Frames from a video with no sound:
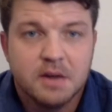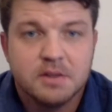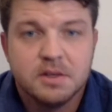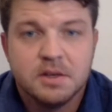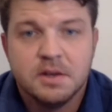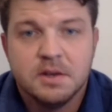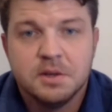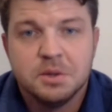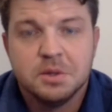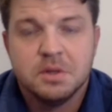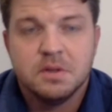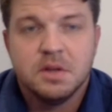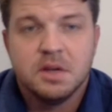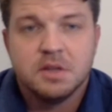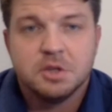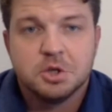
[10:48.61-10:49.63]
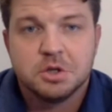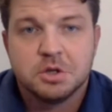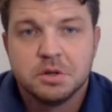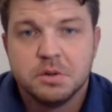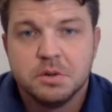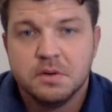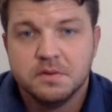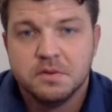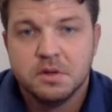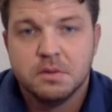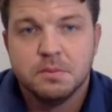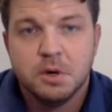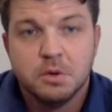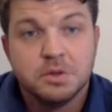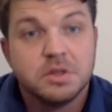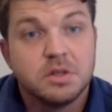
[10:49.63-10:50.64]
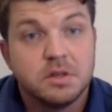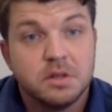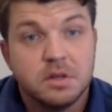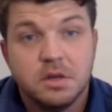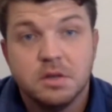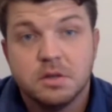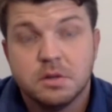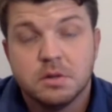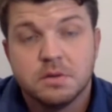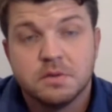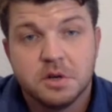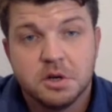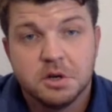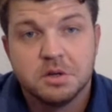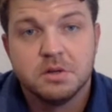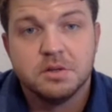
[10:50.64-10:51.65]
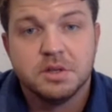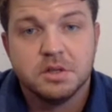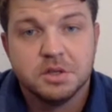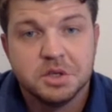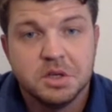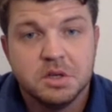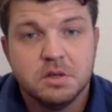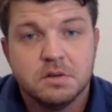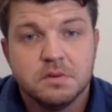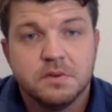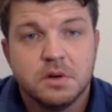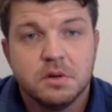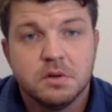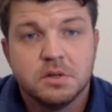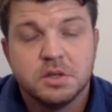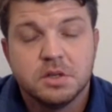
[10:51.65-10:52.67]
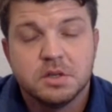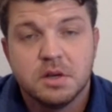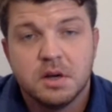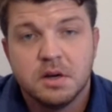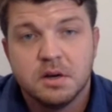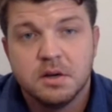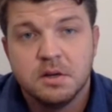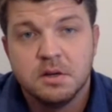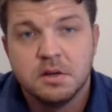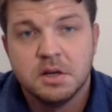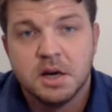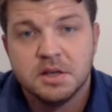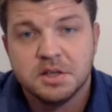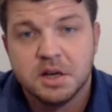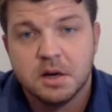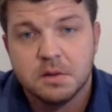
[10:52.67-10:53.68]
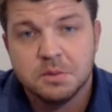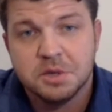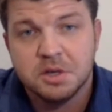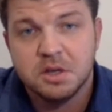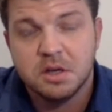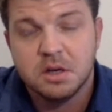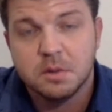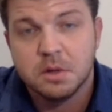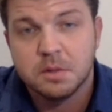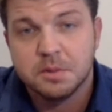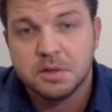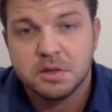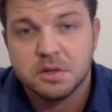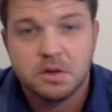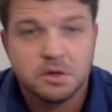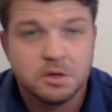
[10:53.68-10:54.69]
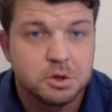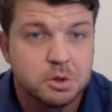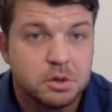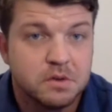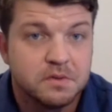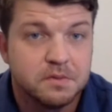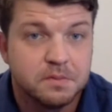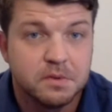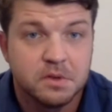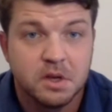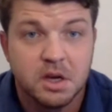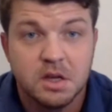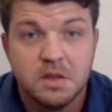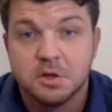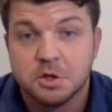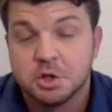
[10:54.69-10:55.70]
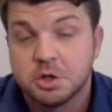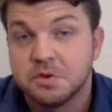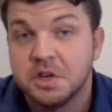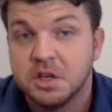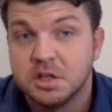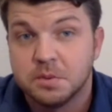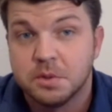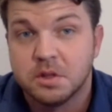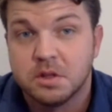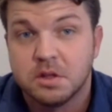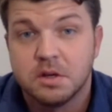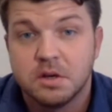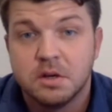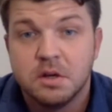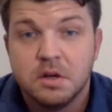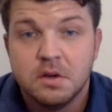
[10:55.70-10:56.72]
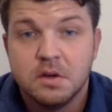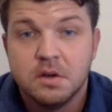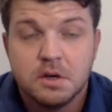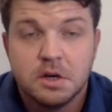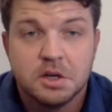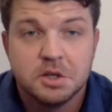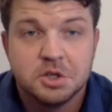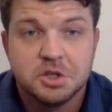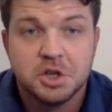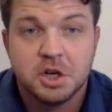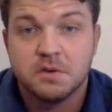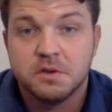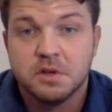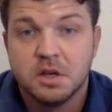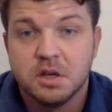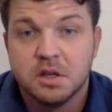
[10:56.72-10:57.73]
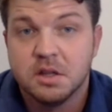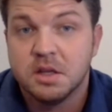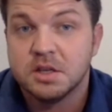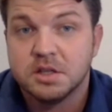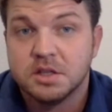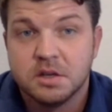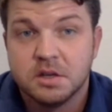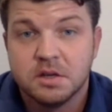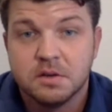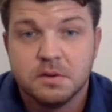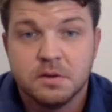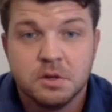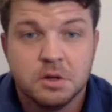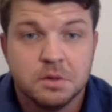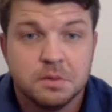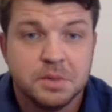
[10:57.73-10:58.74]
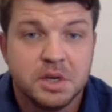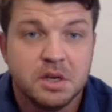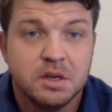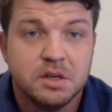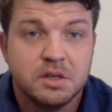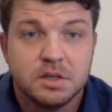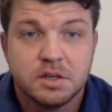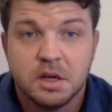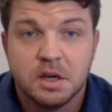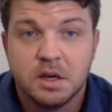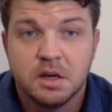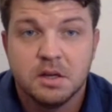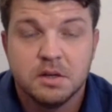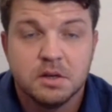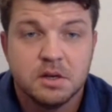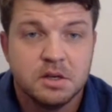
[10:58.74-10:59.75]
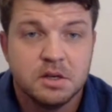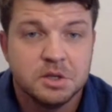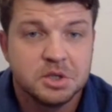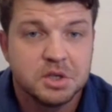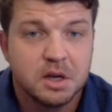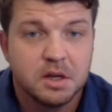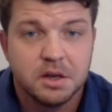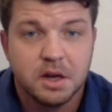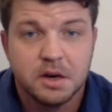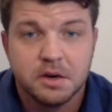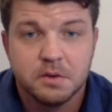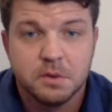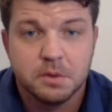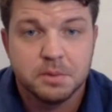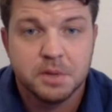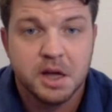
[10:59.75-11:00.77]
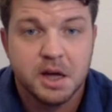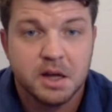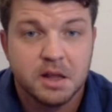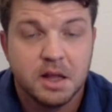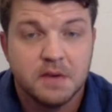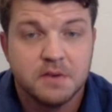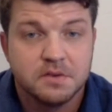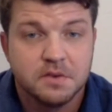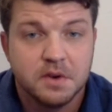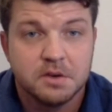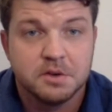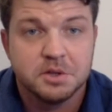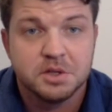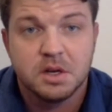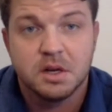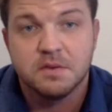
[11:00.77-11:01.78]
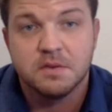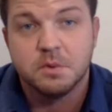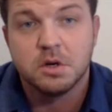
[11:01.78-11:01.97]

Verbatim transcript: act, and and that's true of the mostly sort of colonels and senior folks uh, in Eisenhower Media Network, but it's also true of the, in the streets with the uh, generally enlisted, you know, peace and uh, in solidarity with Black Lives veterans that